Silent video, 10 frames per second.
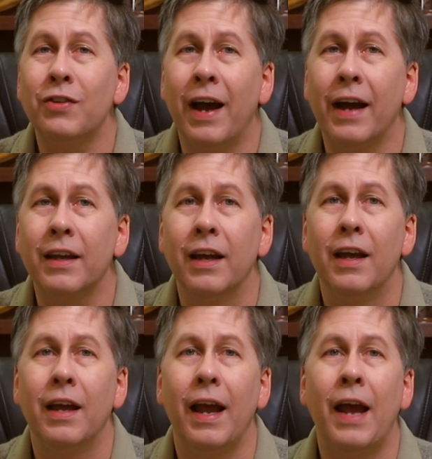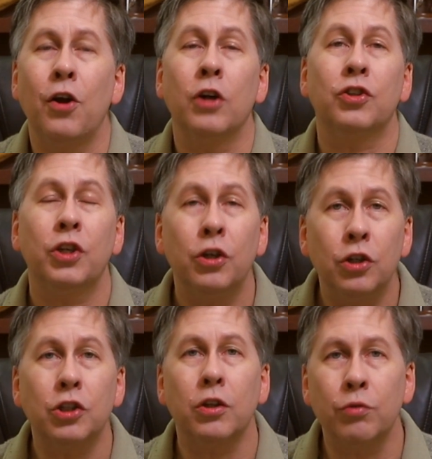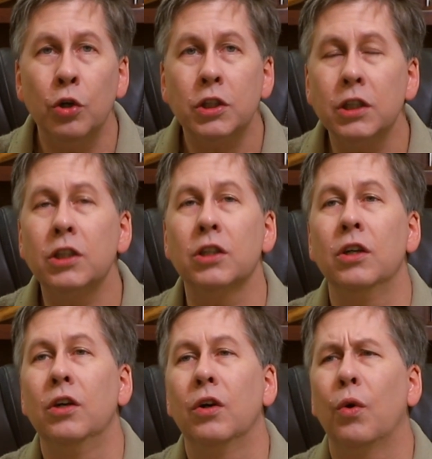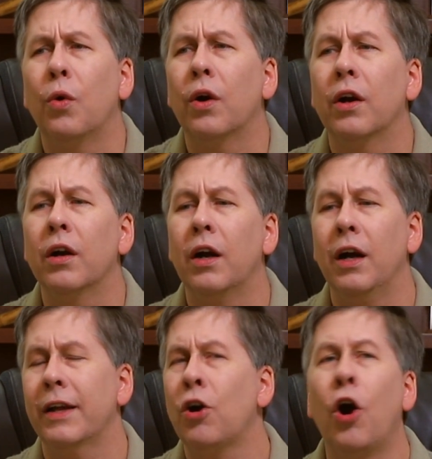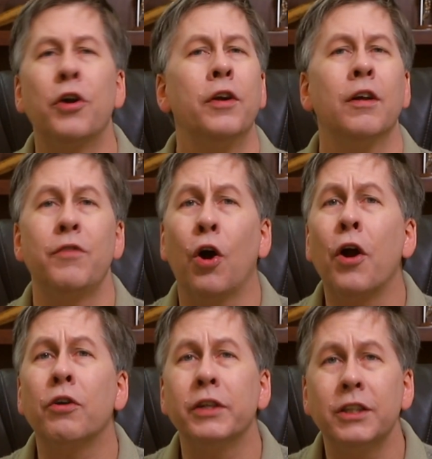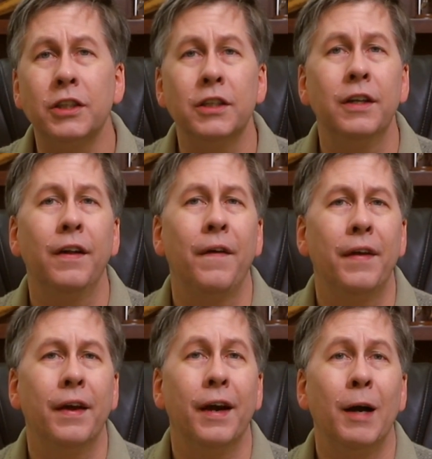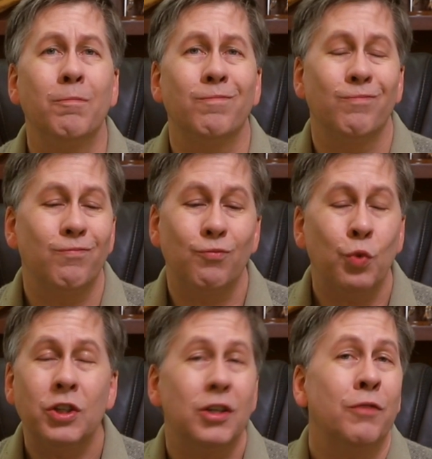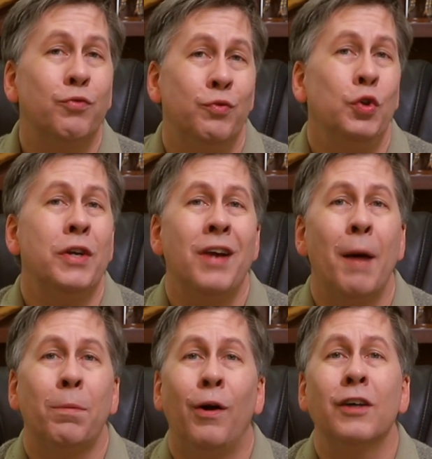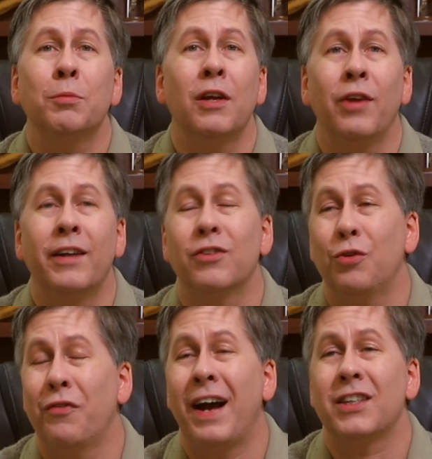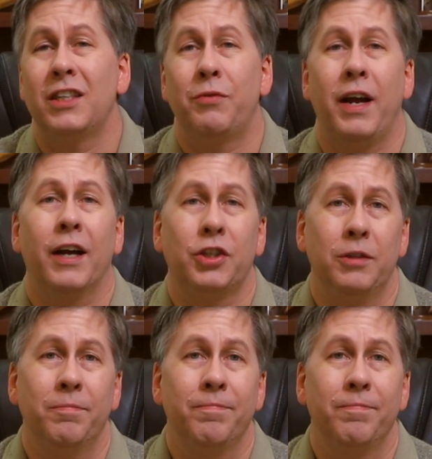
attack and arteriosclerosis, or uh, like hardening of the arteries, um, which are really not plausibly linked to a vaccine reaction.